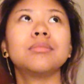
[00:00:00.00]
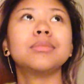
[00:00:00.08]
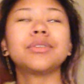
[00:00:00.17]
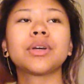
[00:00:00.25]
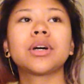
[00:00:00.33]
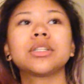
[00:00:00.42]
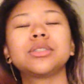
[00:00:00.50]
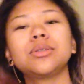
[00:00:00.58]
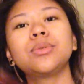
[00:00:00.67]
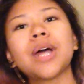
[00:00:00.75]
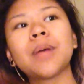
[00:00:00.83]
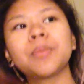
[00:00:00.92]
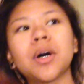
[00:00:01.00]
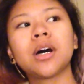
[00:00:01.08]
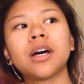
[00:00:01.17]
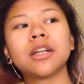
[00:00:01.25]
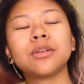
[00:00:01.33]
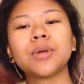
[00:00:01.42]
Moving on to Rap
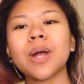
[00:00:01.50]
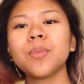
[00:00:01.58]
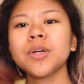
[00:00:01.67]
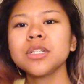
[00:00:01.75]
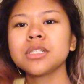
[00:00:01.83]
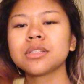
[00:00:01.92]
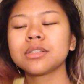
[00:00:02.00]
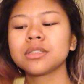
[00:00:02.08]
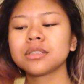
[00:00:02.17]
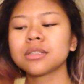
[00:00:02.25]
Mon. Ratmon's